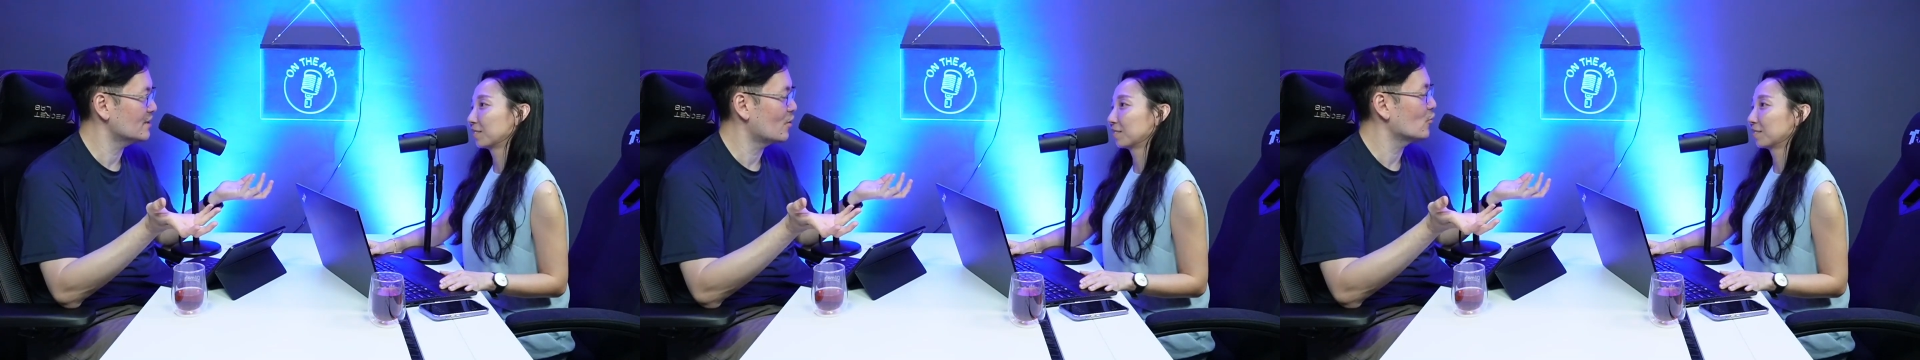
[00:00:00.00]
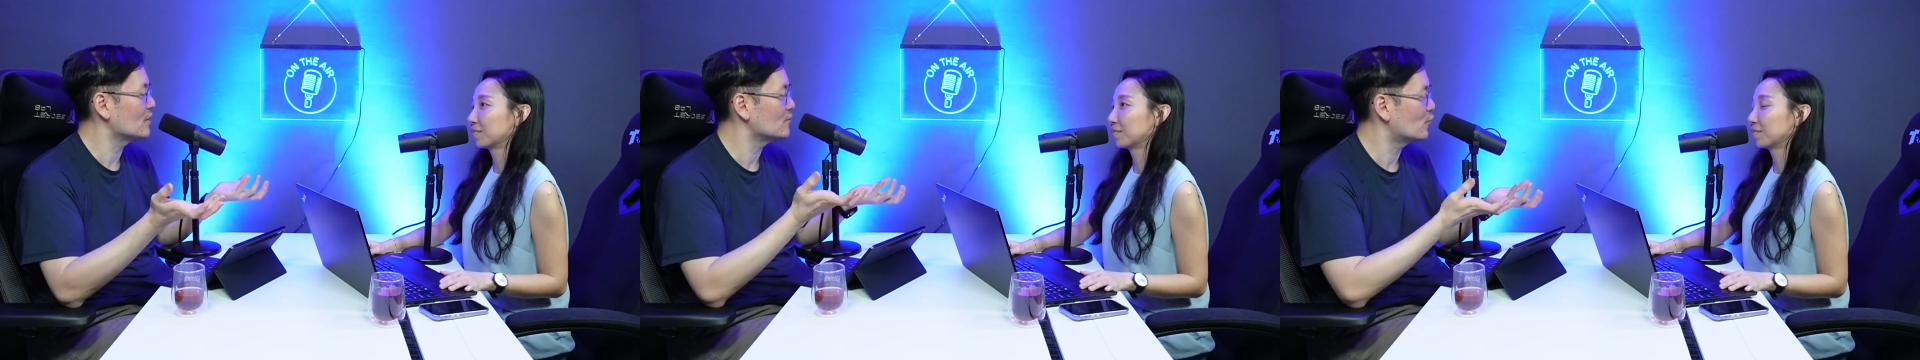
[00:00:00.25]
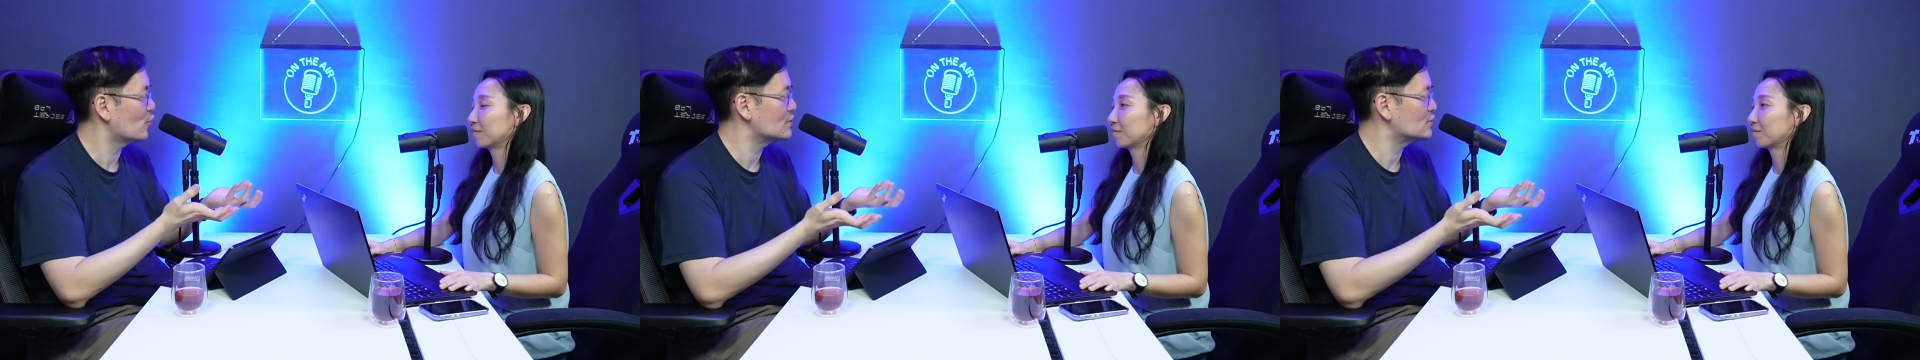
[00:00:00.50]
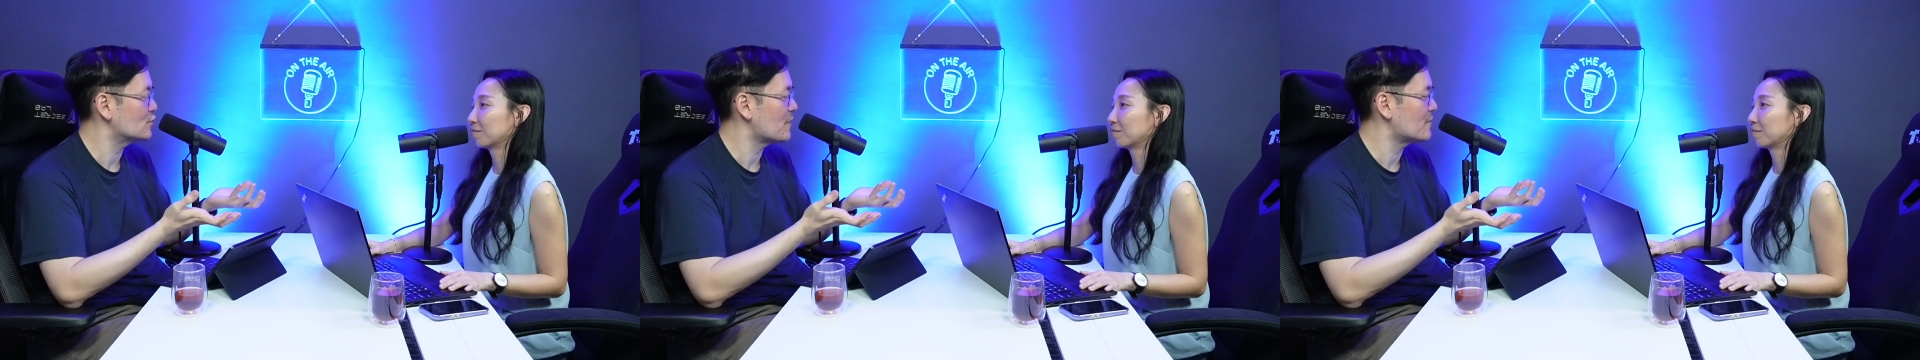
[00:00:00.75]
Speaker 1: or
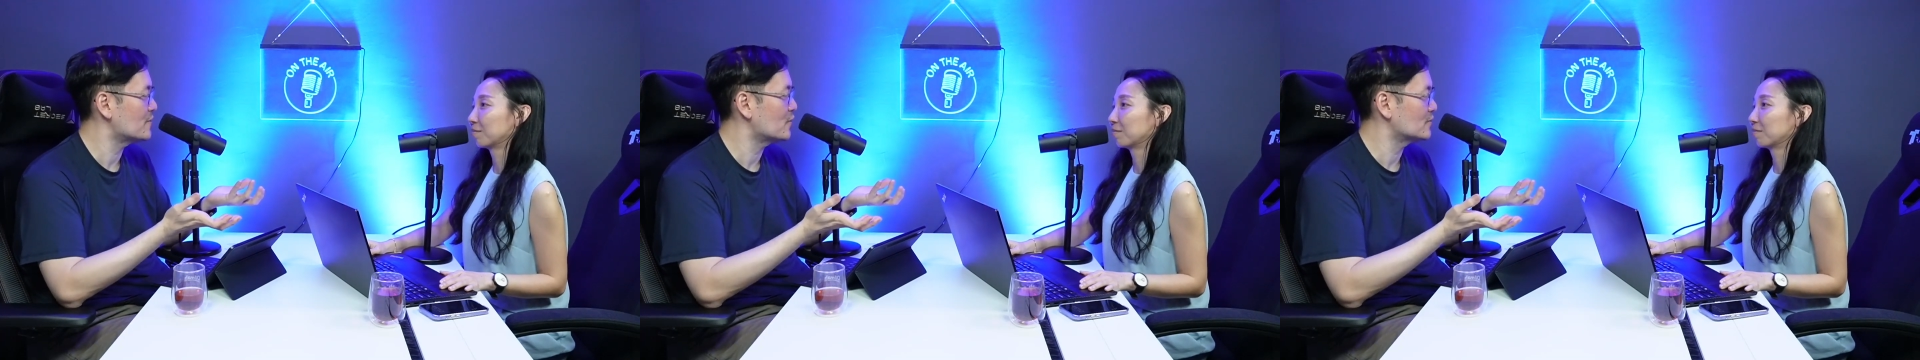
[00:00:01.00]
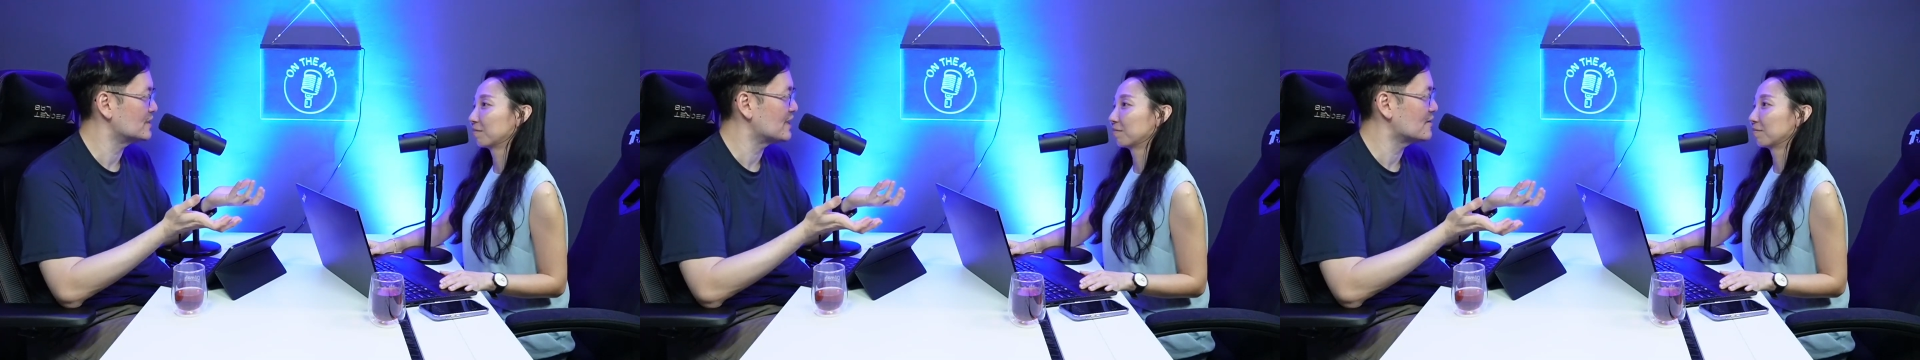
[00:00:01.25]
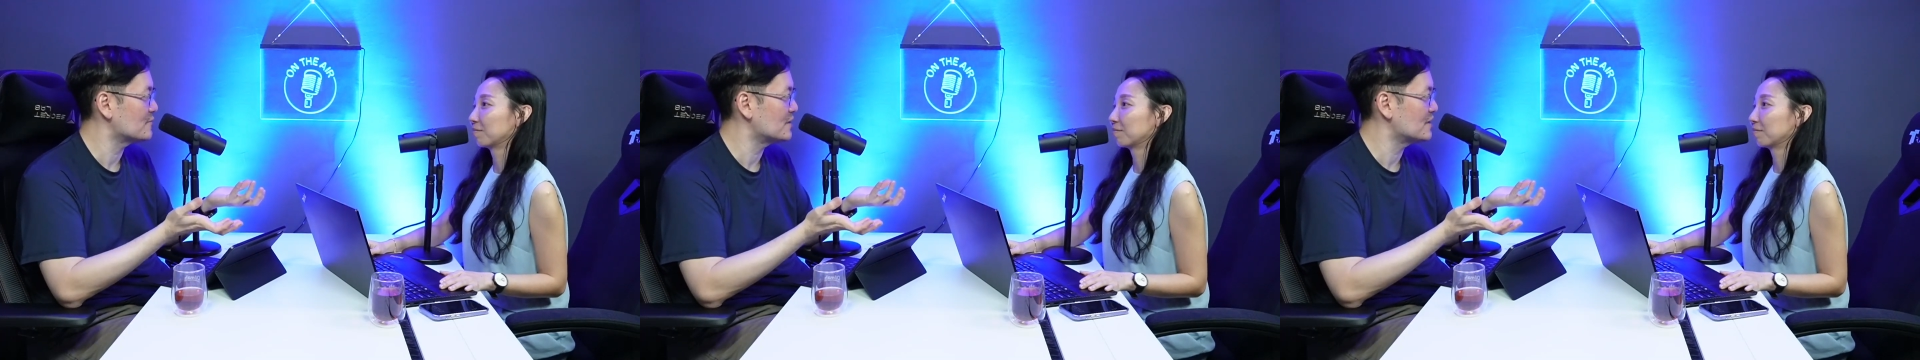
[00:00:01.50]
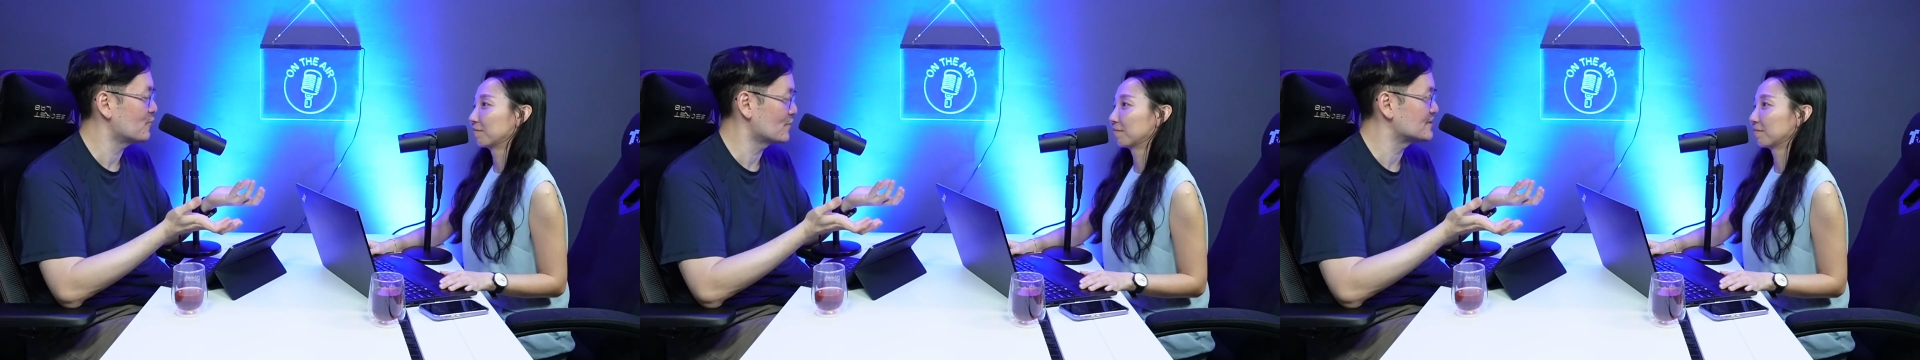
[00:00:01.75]
influential member of DAP,
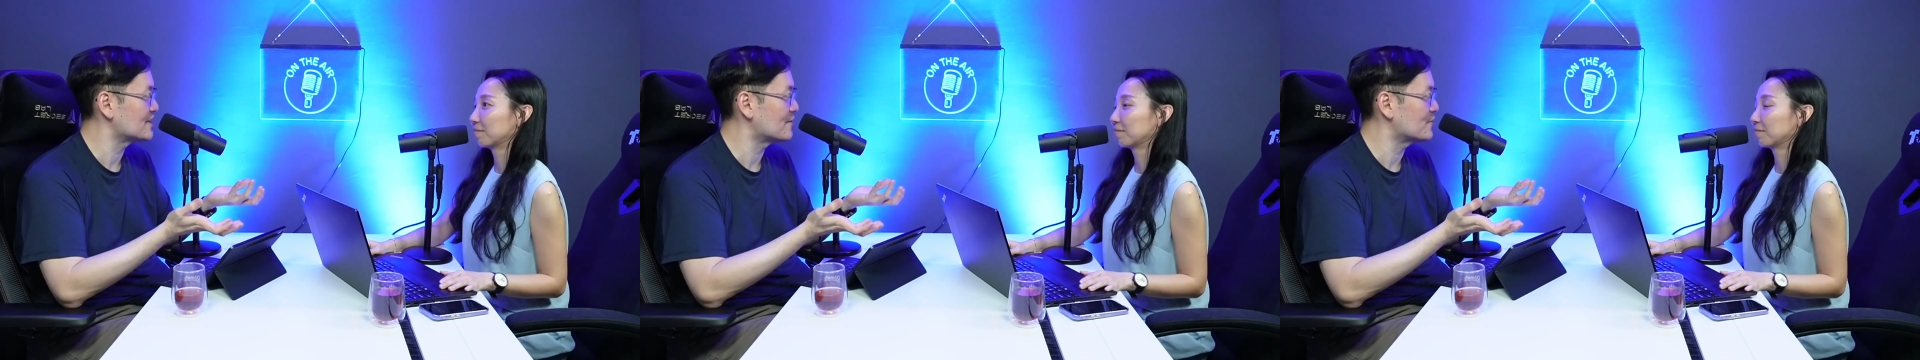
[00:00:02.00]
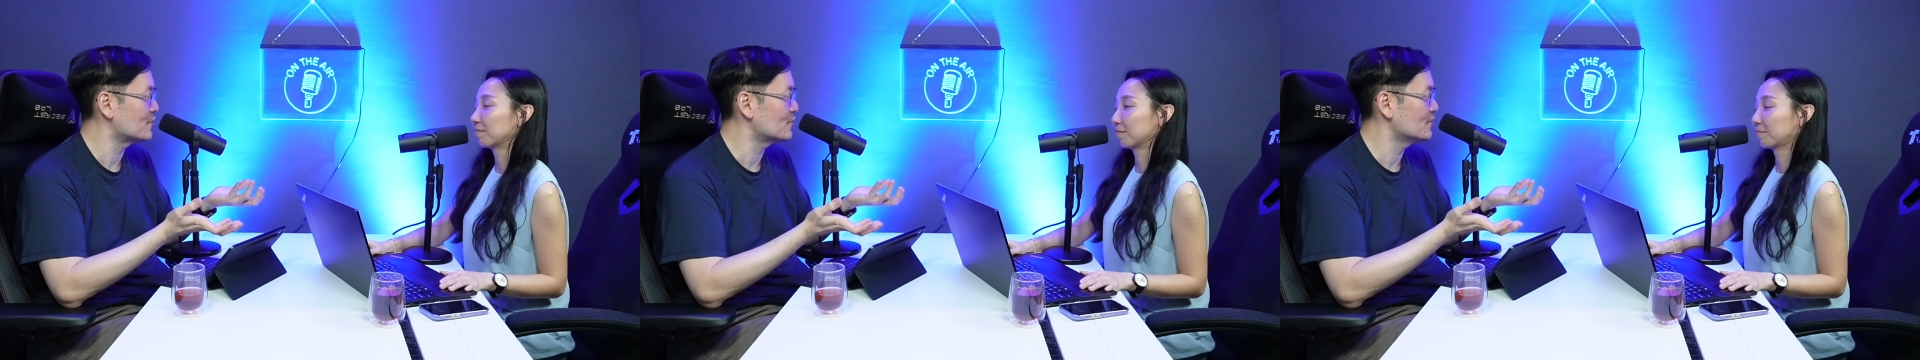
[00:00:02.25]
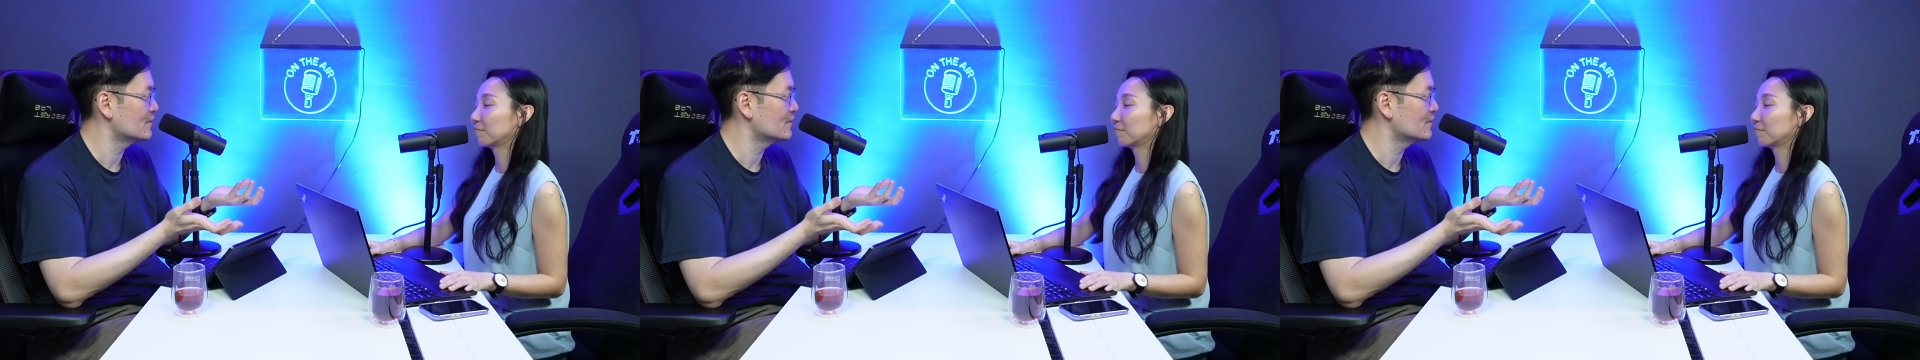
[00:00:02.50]
for example,